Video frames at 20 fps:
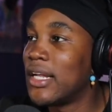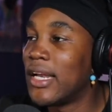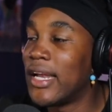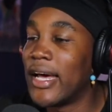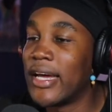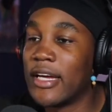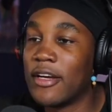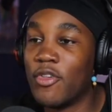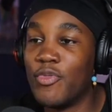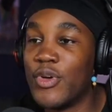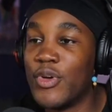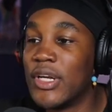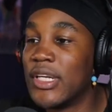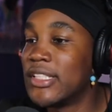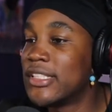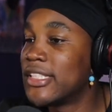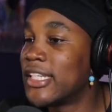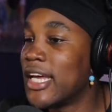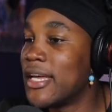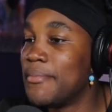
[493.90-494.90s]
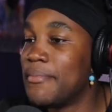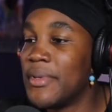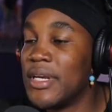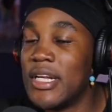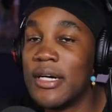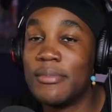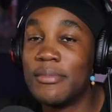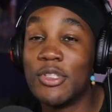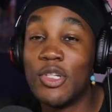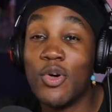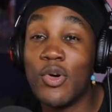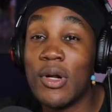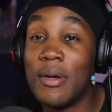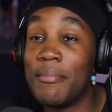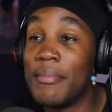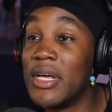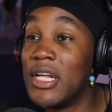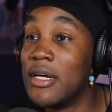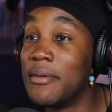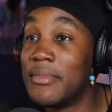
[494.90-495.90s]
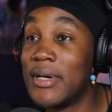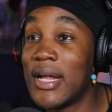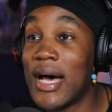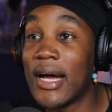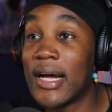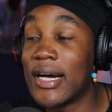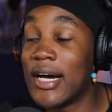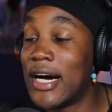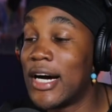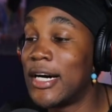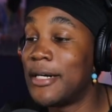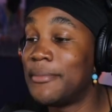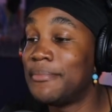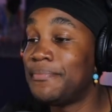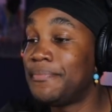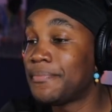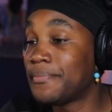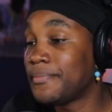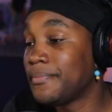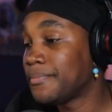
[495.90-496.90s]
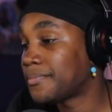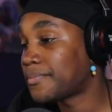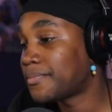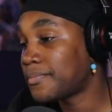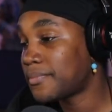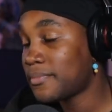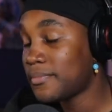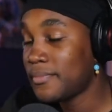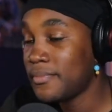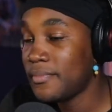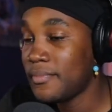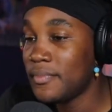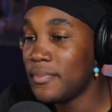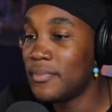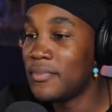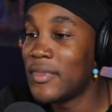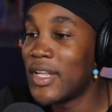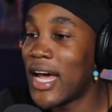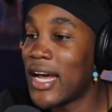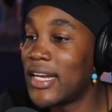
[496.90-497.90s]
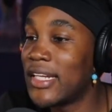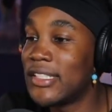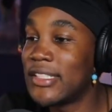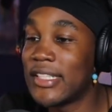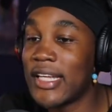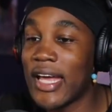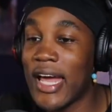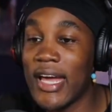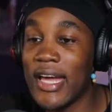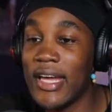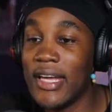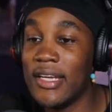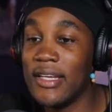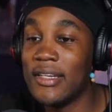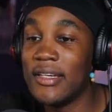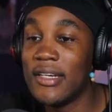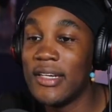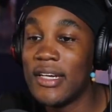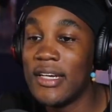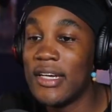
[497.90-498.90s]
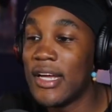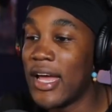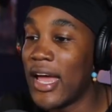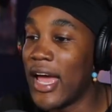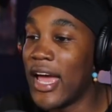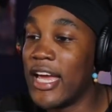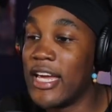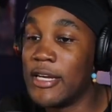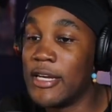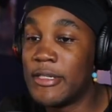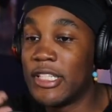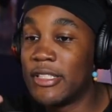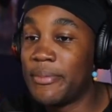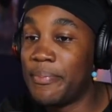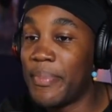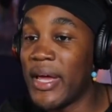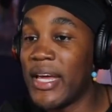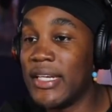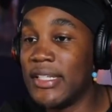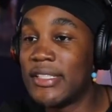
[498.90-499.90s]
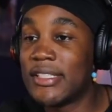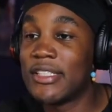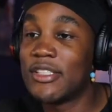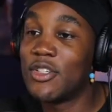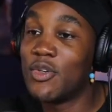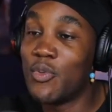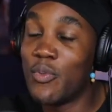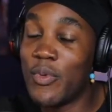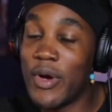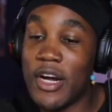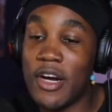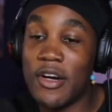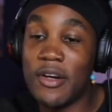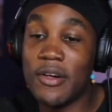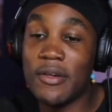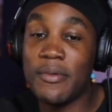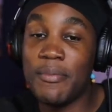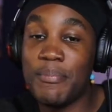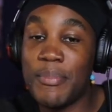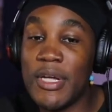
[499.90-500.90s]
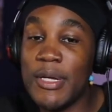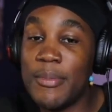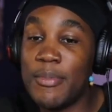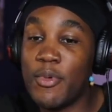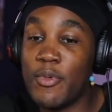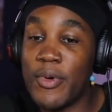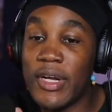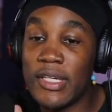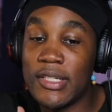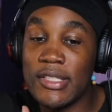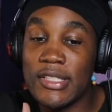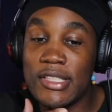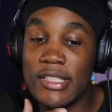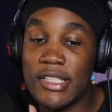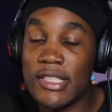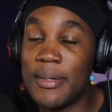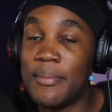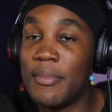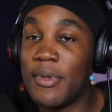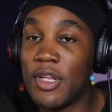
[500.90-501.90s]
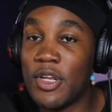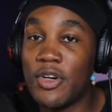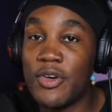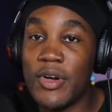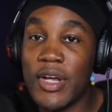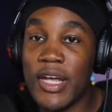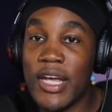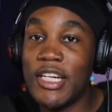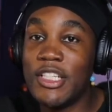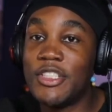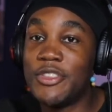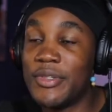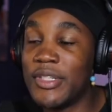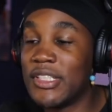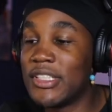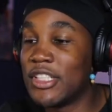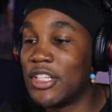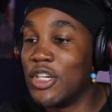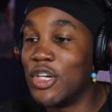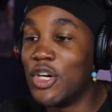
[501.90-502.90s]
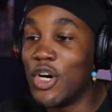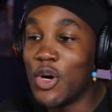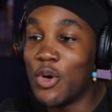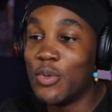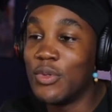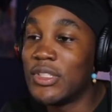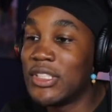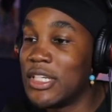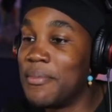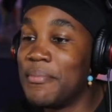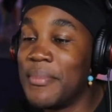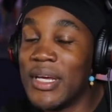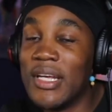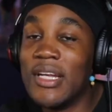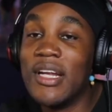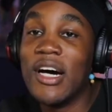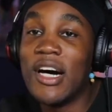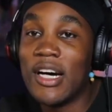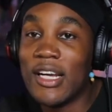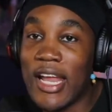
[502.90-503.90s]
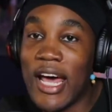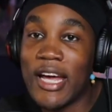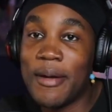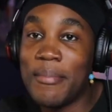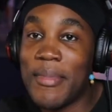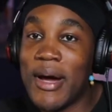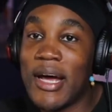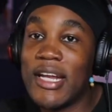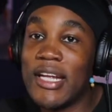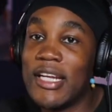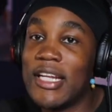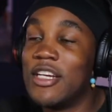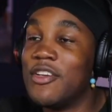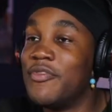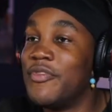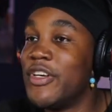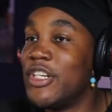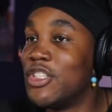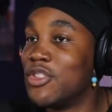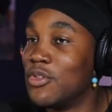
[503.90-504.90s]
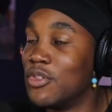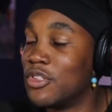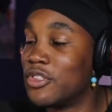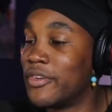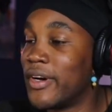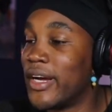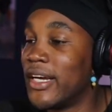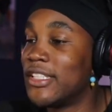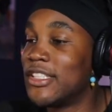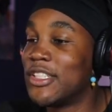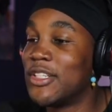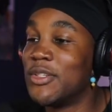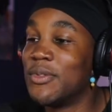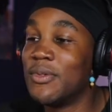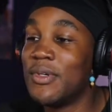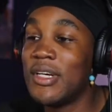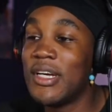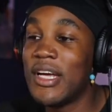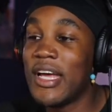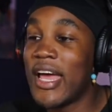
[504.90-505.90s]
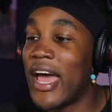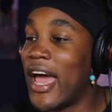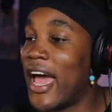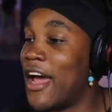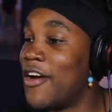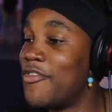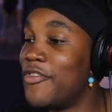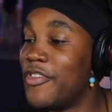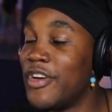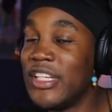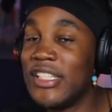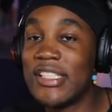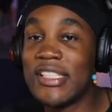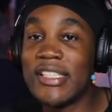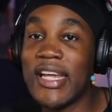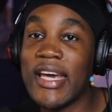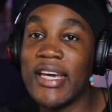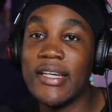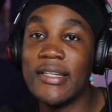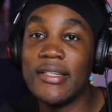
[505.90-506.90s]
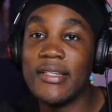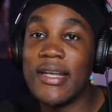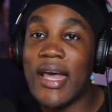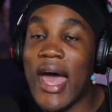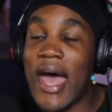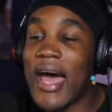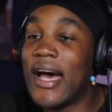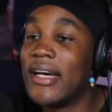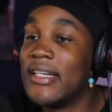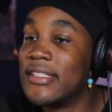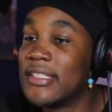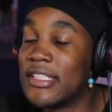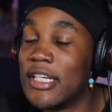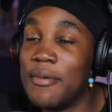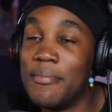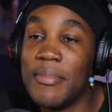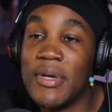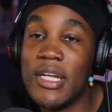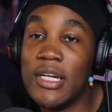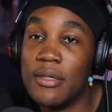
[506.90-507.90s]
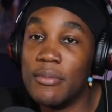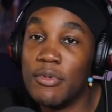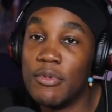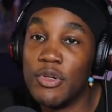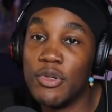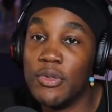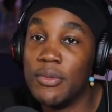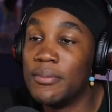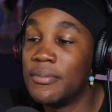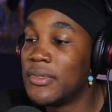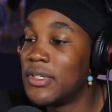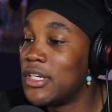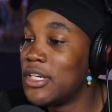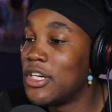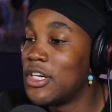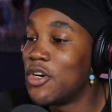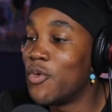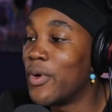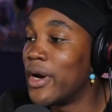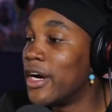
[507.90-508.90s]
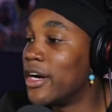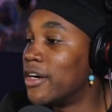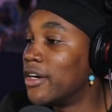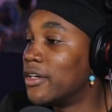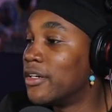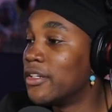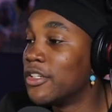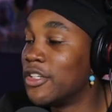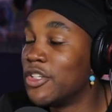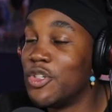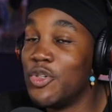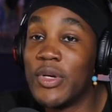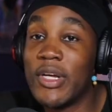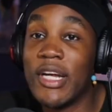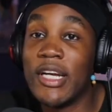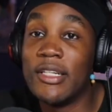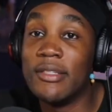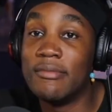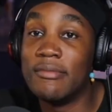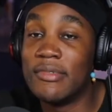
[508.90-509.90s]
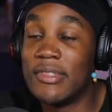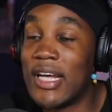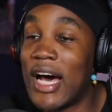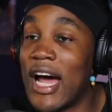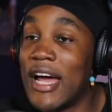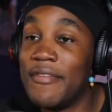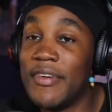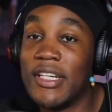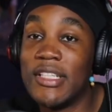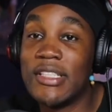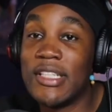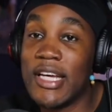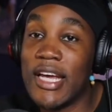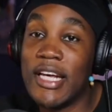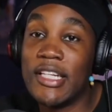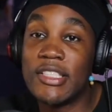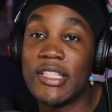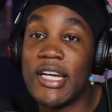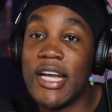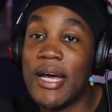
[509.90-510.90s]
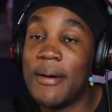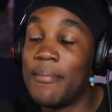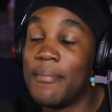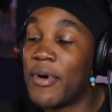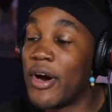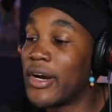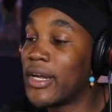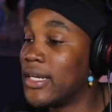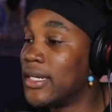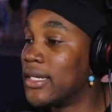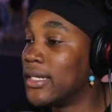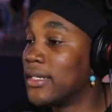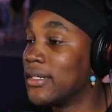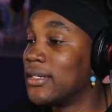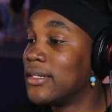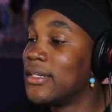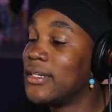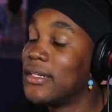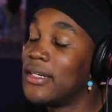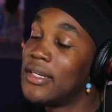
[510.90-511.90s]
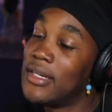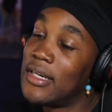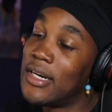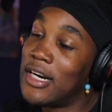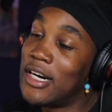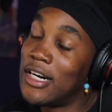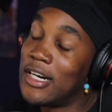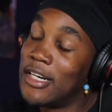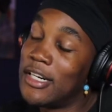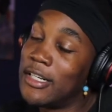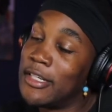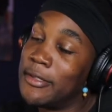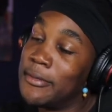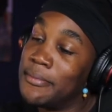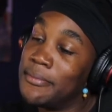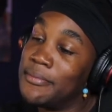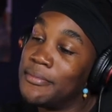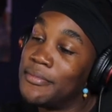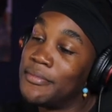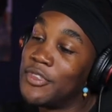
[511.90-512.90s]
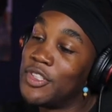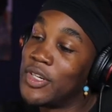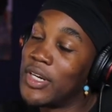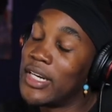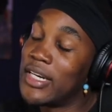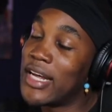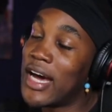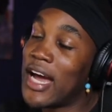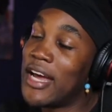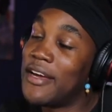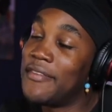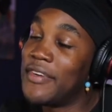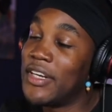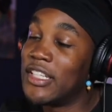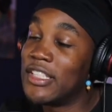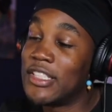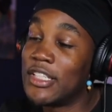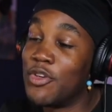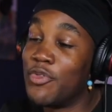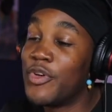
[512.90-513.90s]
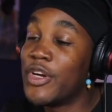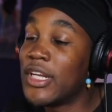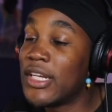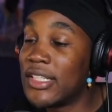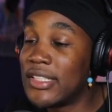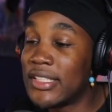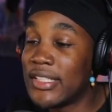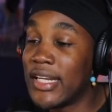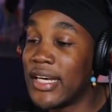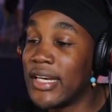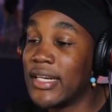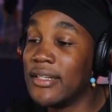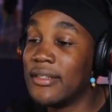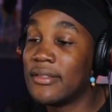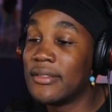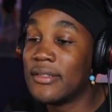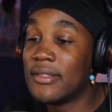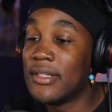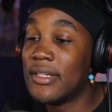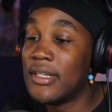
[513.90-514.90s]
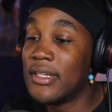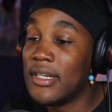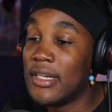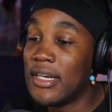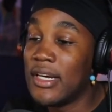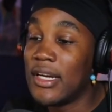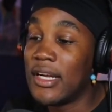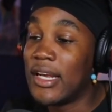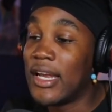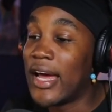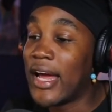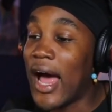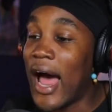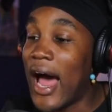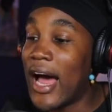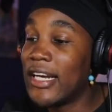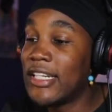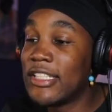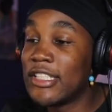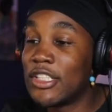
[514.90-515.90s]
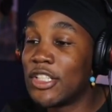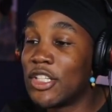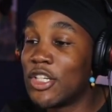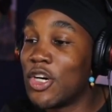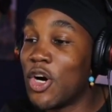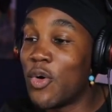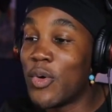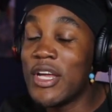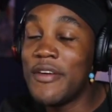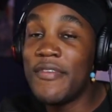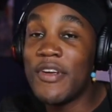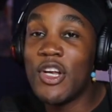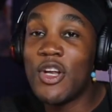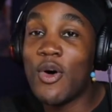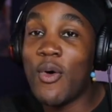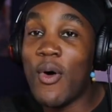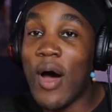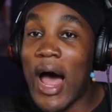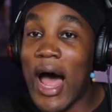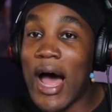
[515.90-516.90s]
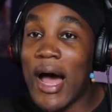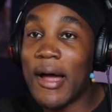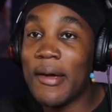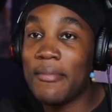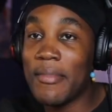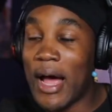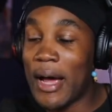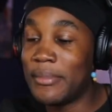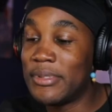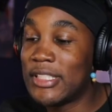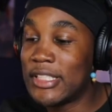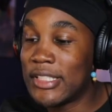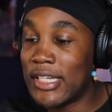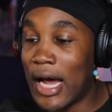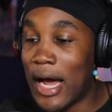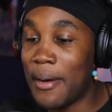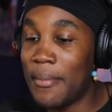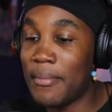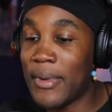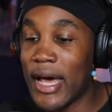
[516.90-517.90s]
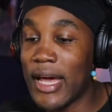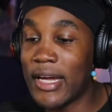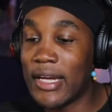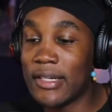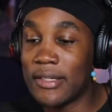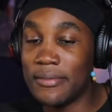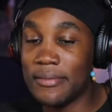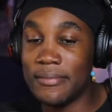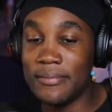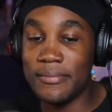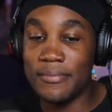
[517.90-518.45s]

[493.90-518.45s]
like real estate meetups. Go to meetup.com. That is a a space where people with similar interests go to meet like-minded individuals, right? So every state has a meetup group where you can dive into internet marketing, um, you can dive into real estate. Like I just go, even though I I'm I'm like